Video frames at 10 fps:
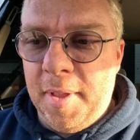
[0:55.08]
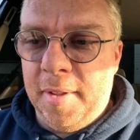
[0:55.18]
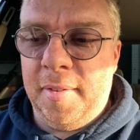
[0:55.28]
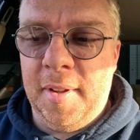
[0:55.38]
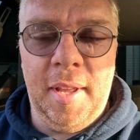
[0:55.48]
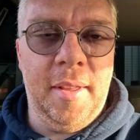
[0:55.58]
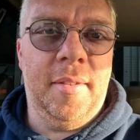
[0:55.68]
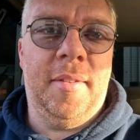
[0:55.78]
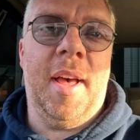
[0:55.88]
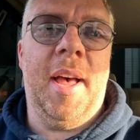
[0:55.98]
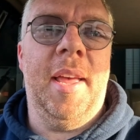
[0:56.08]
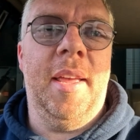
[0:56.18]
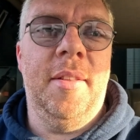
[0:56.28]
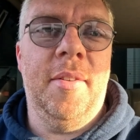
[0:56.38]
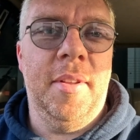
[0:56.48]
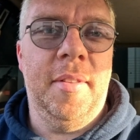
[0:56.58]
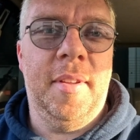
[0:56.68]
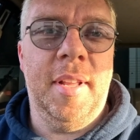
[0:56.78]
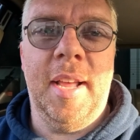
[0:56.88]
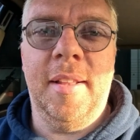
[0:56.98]
This is a
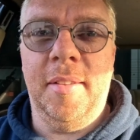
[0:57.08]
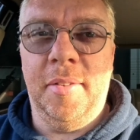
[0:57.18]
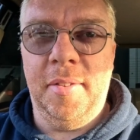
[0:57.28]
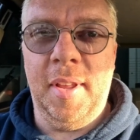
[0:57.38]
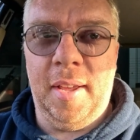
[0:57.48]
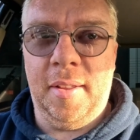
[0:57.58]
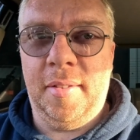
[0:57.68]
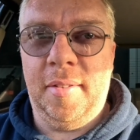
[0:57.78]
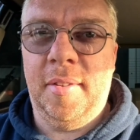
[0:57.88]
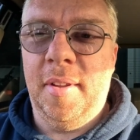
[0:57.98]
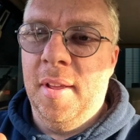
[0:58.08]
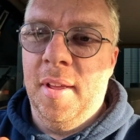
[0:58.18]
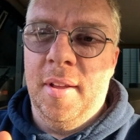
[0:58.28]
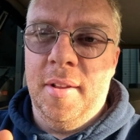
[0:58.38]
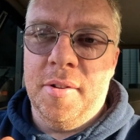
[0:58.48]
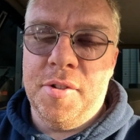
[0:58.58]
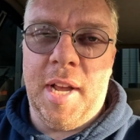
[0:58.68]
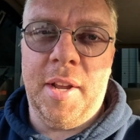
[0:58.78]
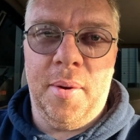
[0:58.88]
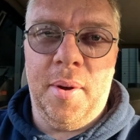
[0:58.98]
1986
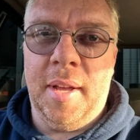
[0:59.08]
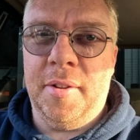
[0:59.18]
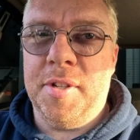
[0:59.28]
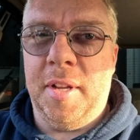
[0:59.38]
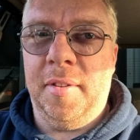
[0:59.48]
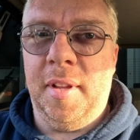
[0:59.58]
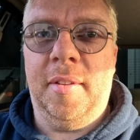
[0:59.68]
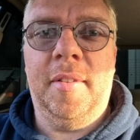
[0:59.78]
Jaguar XJ6.